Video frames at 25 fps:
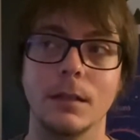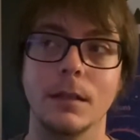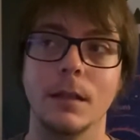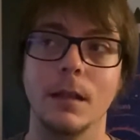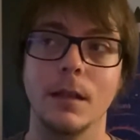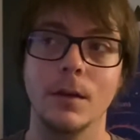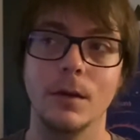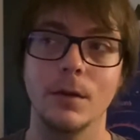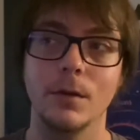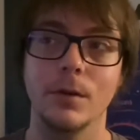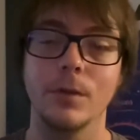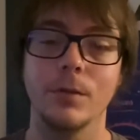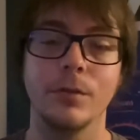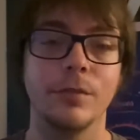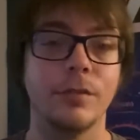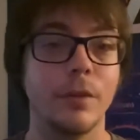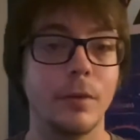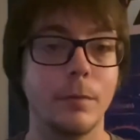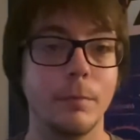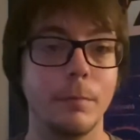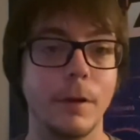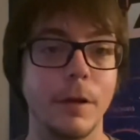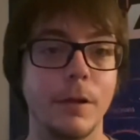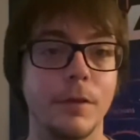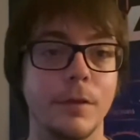I don't know,
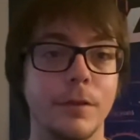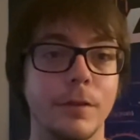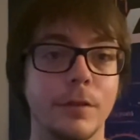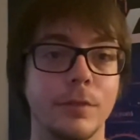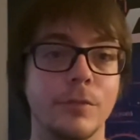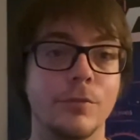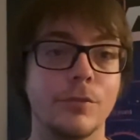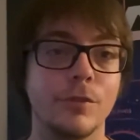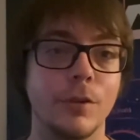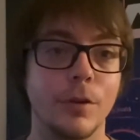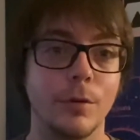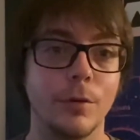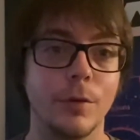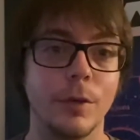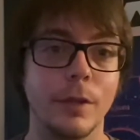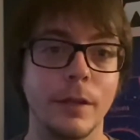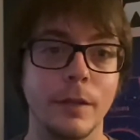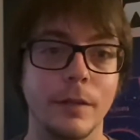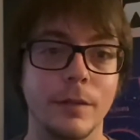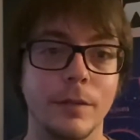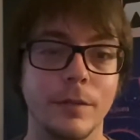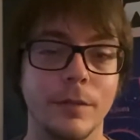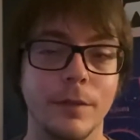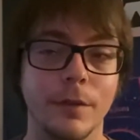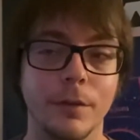something about this show
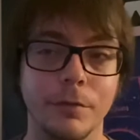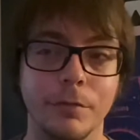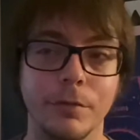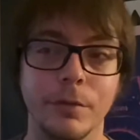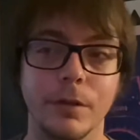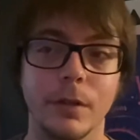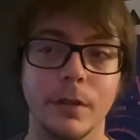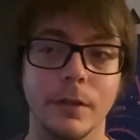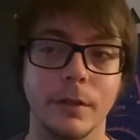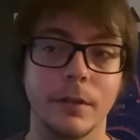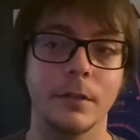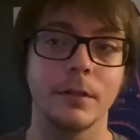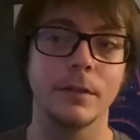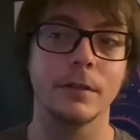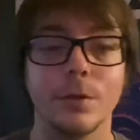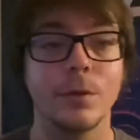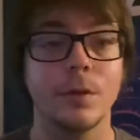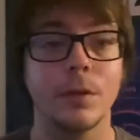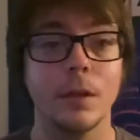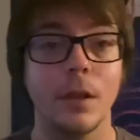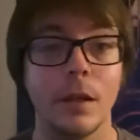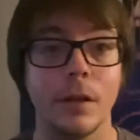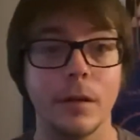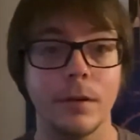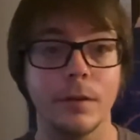hits differently. There are a
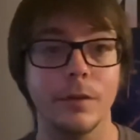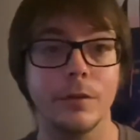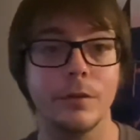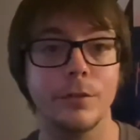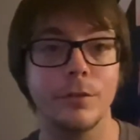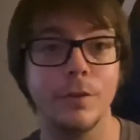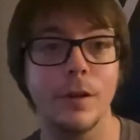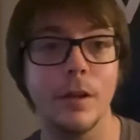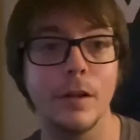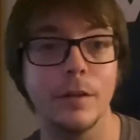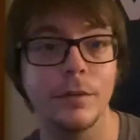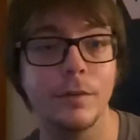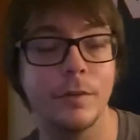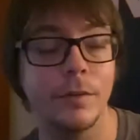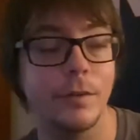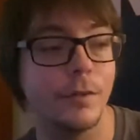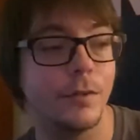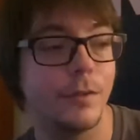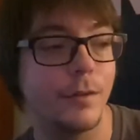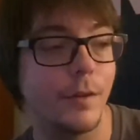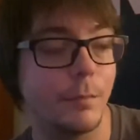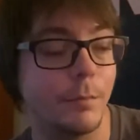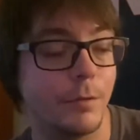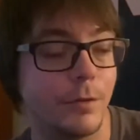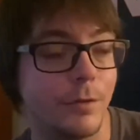lot of good shots in this
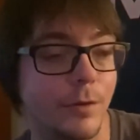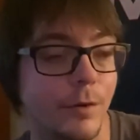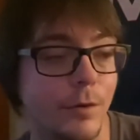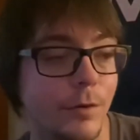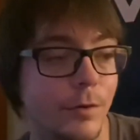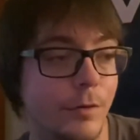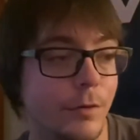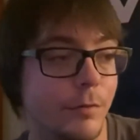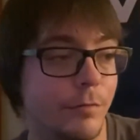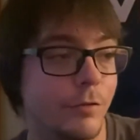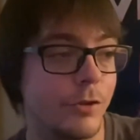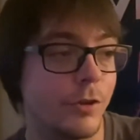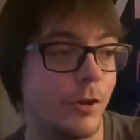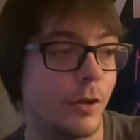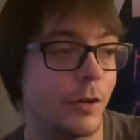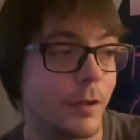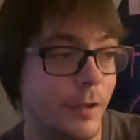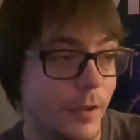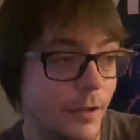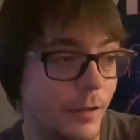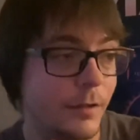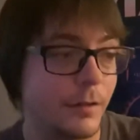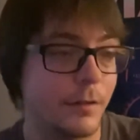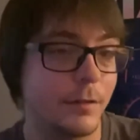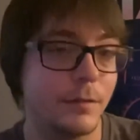episode of
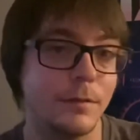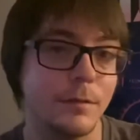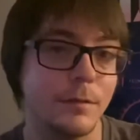Chucky